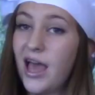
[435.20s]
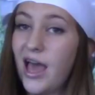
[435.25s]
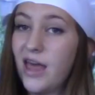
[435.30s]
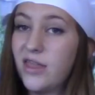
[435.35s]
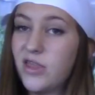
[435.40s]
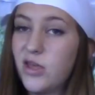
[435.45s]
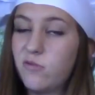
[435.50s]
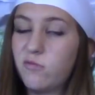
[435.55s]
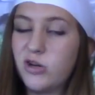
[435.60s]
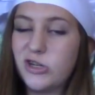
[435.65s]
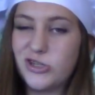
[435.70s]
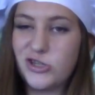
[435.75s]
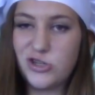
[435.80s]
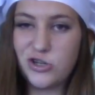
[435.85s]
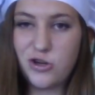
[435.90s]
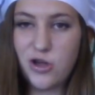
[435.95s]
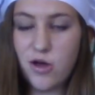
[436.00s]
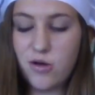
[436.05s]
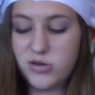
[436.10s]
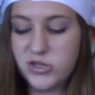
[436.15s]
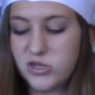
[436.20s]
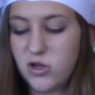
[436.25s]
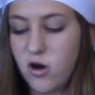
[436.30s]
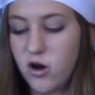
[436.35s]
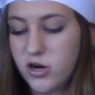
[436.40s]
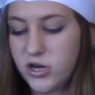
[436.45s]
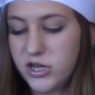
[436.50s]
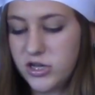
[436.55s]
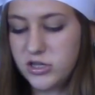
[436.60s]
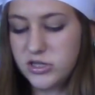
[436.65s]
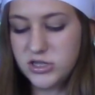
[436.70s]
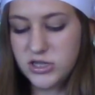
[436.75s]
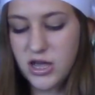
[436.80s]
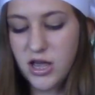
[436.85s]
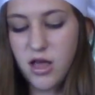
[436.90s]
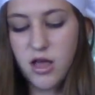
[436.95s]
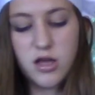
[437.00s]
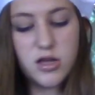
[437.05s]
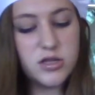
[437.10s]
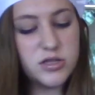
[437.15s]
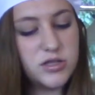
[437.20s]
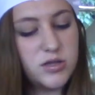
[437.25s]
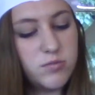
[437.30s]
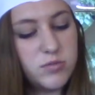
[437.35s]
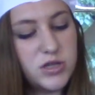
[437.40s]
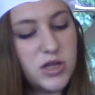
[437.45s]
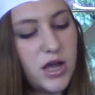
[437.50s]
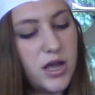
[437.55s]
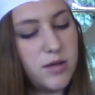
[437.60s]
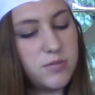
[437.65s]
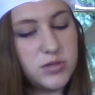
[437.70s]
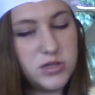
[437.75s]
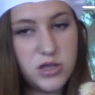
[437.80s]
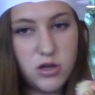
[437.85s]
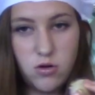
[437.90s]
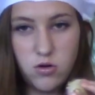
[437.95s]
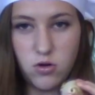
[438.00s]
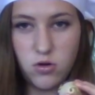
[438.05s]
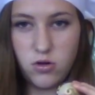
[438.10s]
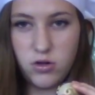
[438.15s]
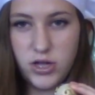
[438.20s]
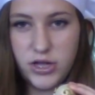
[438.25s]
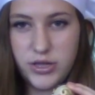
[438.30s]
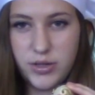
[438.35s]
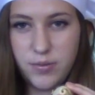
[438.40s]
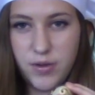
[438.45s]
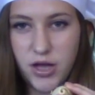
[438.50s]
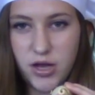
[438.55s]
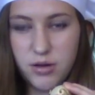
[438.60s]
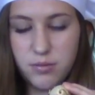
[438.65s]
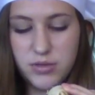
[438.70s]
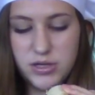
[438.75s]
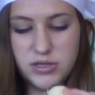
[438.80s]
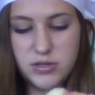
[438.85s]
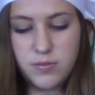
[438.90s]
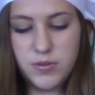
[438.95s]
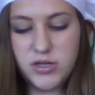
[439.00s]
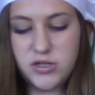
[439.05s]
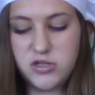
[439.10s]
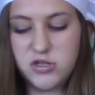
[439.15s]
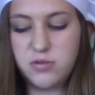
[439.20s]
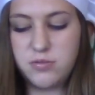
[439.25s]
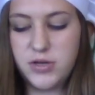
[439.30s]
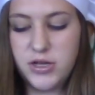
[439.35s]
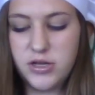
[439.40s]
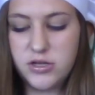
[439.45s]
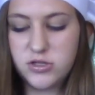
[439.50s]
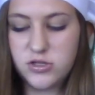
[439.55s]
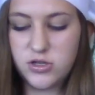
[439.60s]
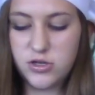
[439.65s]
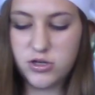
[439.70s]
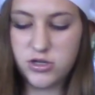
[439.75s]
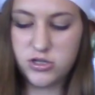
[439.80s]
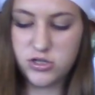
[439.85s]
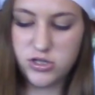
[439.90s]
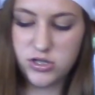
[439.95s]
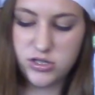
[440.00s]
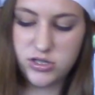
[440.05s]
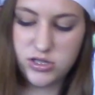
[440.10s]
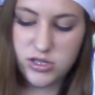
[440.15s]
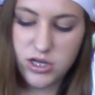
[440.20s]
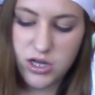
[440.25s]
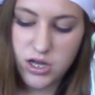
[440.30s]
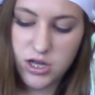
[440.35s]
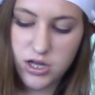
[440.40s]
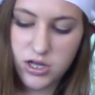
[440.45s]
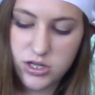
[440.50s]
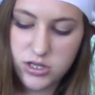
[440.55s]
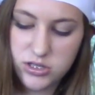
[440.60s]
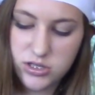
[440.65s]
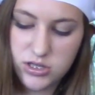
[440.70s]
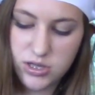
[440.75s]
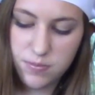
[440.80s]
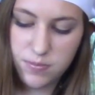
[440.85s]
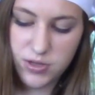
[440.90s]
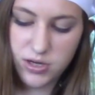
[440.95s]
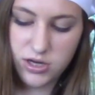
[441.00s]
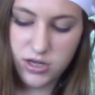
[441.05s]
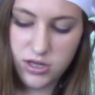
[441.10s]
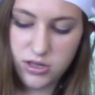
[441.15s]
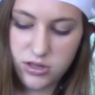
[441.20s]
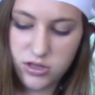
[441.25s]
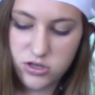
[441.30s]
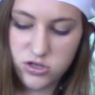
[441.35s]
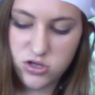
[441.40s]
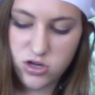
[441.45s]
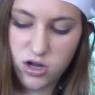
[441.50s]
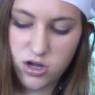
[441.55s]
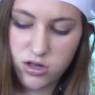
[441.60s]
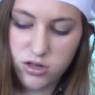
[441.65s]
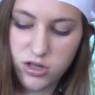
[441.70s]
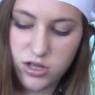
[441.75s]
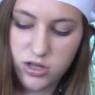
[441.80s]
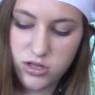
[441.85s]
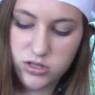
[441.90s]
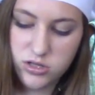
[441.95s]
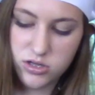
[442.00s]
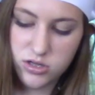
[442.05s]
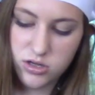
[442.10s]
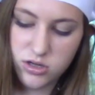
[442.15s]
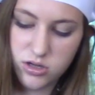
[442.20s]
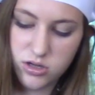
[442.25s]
And then once your cone is hardened, sometimes the hole at the bottom is a bit too big, so you can just dip it in the chocolate.